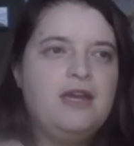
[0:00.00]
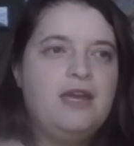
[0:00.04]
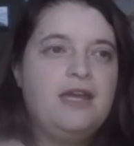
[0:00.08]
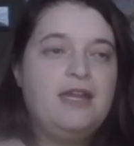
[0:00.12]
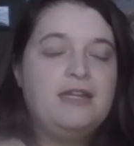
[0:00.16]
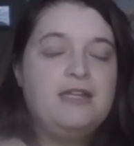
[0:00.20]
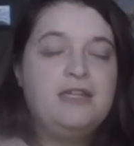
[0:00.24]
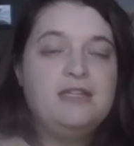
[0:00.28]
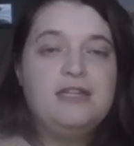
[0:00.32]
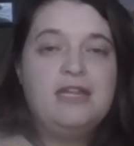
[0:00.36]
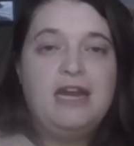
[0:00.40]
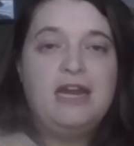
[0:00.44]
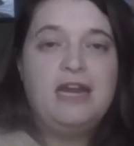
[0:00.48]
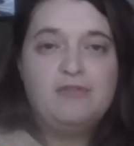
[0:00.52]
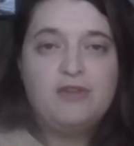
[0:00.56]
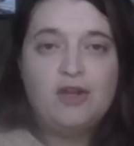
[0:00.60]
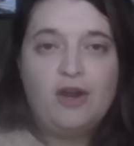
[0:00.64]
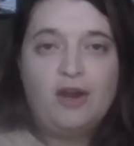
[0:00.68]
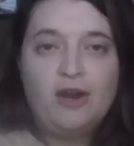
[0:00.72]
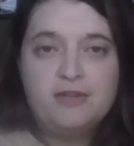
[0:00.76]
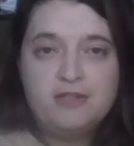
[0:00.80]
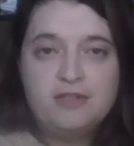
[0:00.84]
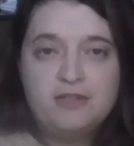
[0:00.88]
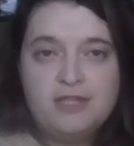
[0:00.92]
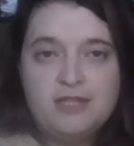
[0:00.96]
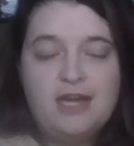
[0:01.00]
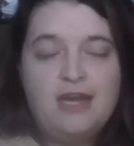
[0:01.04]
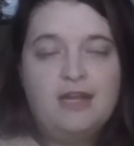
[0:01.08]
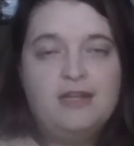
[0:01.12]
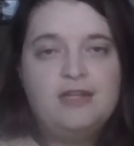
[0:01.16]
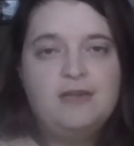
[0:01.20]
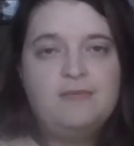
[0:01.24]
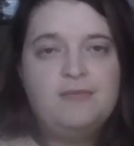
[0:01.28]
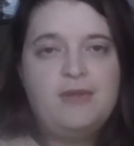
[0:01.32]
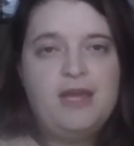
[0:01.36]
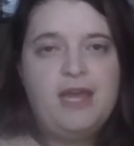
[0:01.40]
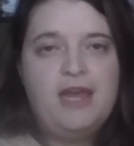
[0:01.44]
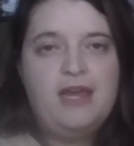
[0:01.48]
And I didn't have the heart to tell
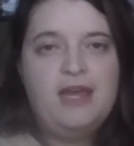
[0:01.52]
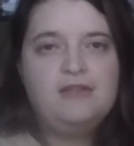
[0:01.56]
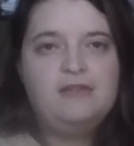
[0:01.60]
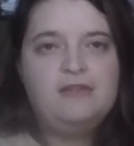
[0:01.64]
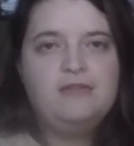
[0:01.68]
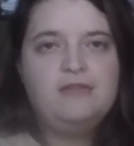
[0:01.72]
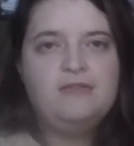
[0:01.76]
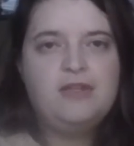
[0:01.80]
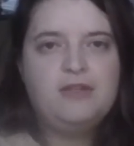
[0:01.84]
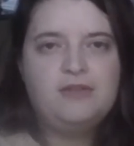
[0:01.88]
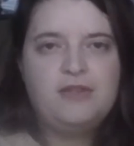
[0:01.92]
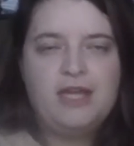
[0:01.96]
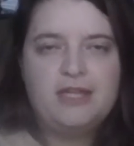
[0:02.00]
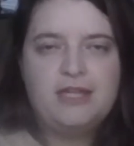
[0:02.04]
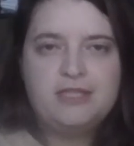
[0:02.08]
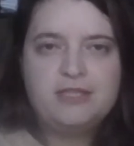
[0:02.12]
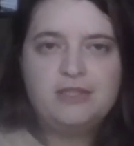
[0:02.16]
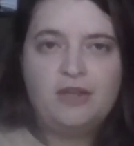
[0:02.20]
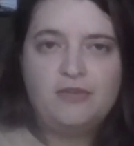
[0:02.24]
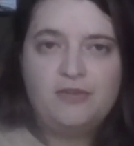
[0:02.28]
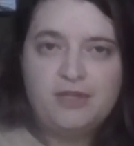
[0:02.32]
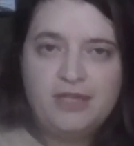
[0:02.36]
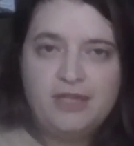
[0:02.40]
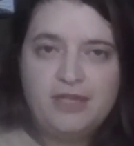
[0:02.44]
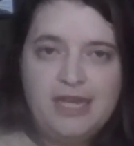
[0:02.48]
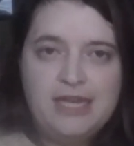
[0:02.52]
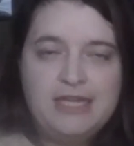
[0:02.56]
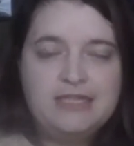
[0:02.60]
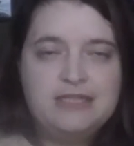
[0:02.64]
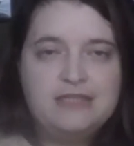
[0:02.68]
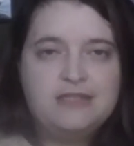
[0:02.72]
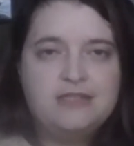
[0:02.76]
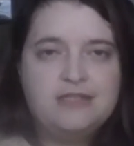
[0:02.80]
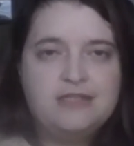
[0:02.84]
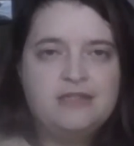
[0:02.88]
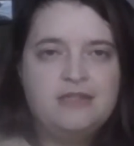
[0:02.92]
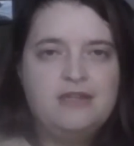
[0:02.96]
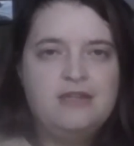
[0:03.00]
him then that that's not the
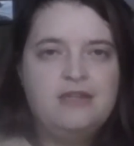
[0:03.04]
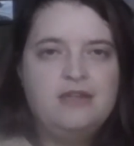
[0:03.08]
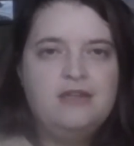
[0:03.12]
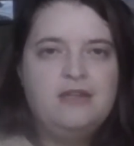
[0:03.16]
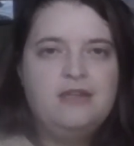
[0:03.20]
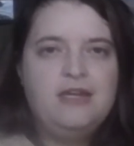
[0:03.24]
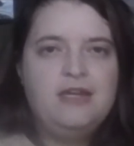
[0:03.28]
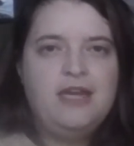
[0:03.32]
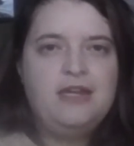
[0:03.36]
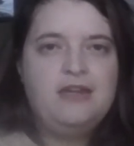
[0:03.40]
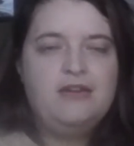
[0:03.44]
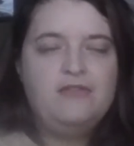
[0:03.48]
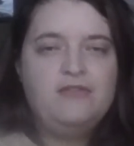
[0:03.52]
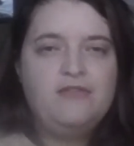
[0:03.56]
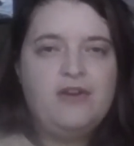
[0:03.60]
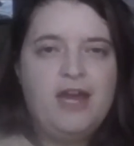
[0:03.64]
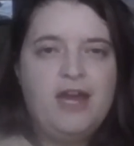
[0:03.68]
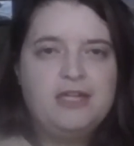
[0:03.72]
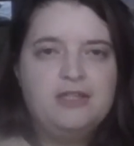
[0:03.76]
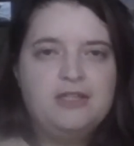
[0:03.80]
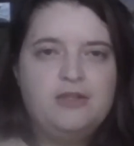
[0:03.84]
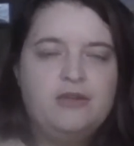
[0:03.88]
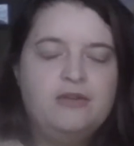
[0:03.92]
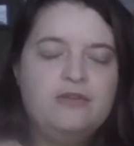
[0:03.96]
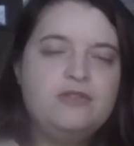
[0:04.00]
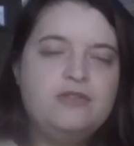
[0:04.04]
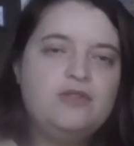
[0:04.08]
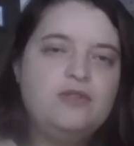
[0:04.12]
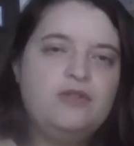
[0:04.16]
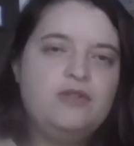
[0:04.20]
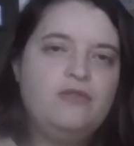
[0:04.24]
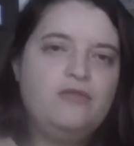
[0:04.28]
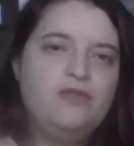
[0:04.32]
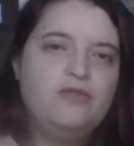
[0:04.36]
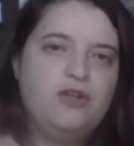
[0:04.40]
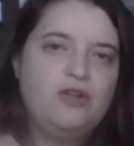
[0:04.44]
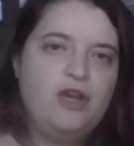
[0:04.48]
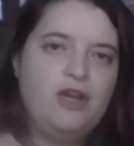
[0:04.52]
case. And in fact, those
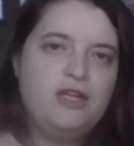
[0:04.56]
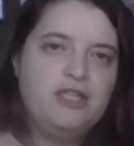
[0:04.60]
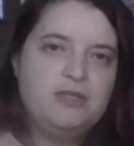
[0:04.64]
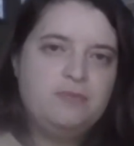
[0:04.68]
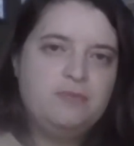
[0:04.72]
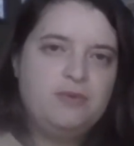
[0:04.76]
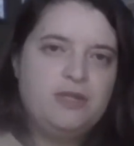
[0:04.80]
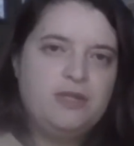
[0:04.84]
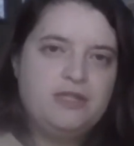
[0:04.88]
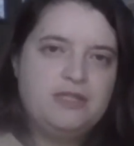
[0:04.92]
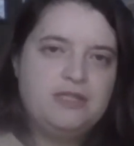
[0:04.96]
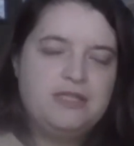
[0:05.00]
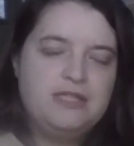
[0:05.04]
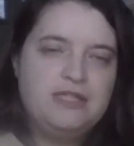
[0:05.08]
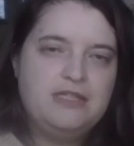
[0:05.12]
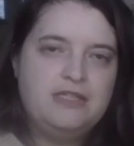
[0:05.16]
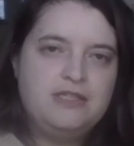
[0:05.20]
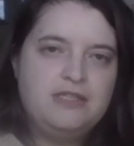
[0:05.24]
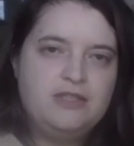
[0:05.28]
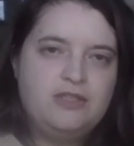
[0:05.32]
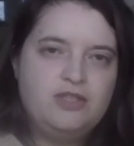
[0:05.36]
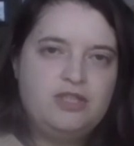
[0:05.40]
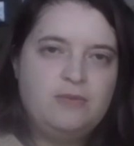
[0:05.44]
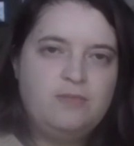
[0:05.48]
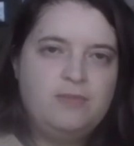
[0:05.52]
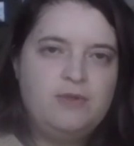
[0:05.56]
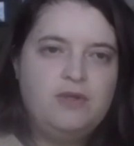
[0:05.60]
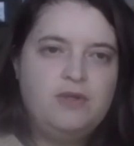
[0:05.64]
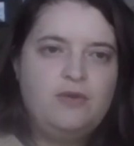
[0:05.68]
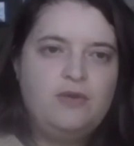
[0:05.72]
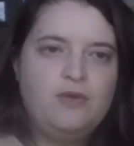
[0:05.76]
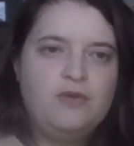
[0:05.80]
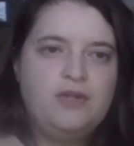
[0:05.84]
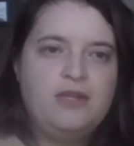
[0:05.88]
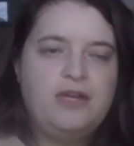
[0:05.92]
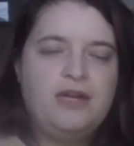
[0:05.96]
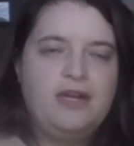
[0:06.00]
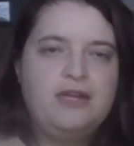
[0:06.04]
who have renounced British citizenship in
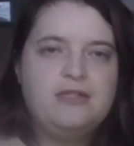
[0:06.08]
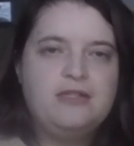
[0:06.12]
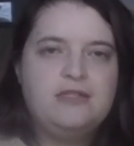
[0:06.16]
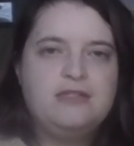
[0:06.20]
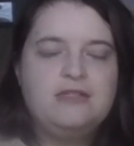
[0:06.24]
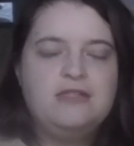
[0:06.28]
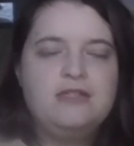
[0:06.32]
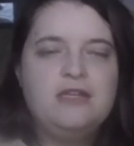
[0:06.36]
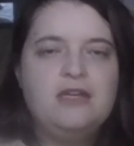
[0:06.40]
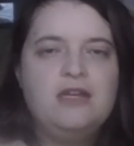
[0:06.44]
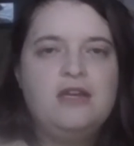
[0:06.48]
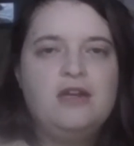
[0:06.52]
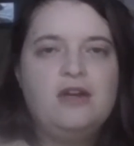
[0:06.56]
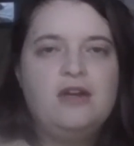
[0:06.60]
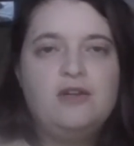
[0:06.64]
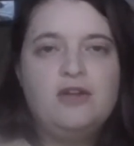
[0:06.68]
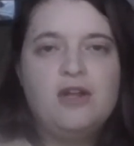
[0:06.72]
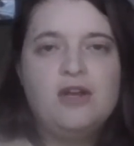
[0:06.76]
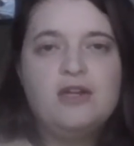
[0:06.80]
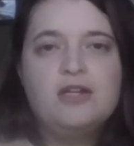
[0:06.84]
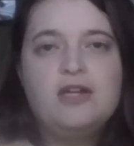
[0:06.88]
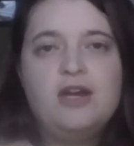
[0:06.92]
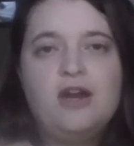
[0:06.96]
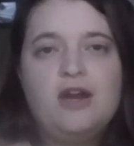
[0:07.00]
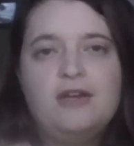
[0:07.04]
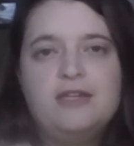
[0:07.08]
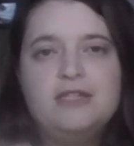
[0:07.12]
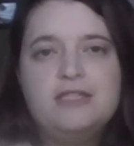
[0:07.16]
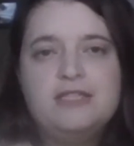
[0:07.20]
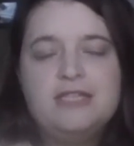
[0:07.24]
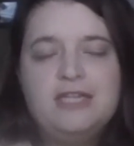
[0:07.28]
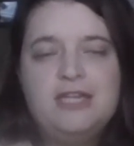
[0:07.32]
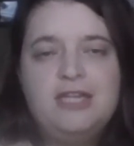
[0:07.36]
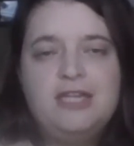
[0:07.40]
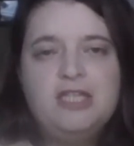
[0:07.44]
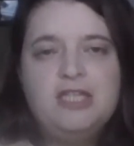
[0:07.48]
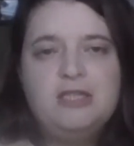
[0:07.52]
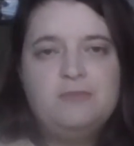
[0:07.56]
Northern Ireland are not
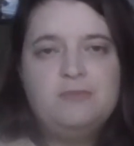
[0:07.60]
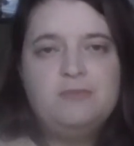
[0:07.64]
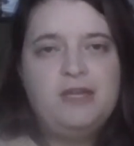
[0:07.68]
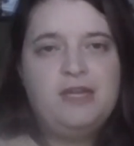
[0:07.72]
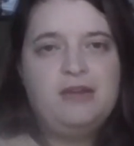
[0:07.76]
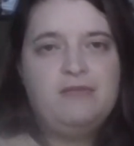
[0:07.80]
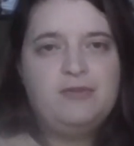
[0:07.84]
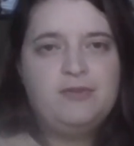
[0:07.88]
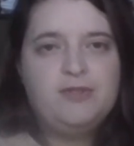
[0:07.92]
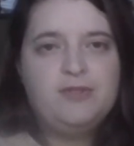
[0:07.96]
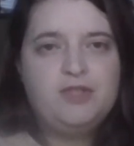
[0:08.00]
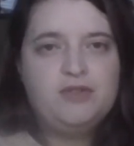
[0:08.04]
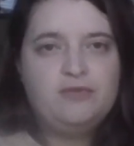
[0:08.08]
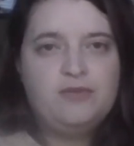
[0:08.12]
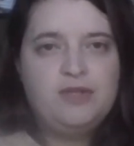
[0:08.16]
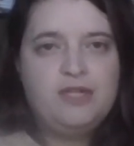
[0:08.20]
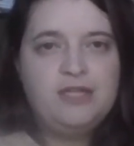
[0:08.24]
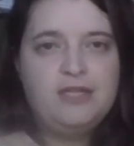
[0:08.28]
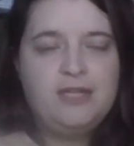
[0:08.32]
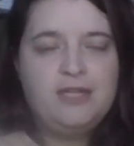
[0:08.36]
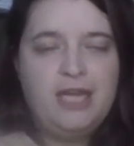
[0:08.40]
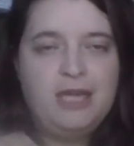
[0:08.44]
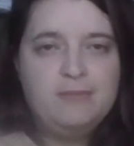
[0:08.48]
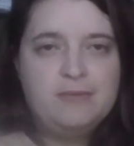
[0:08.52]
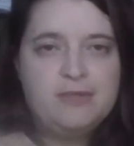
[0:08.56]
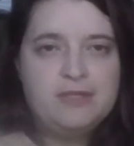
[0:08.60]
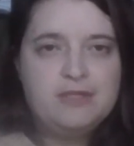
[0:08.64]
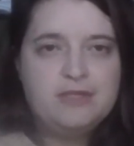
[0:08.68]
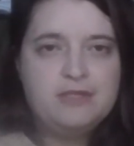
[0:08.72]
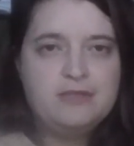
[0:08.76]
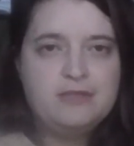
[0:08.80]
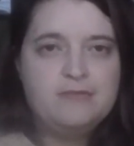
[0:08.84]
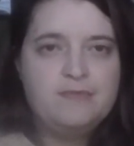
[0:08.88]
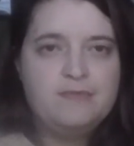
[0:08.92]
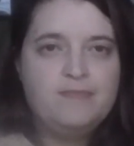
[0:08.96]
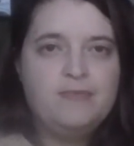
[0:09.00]
guaranteed to be able to reclaim it.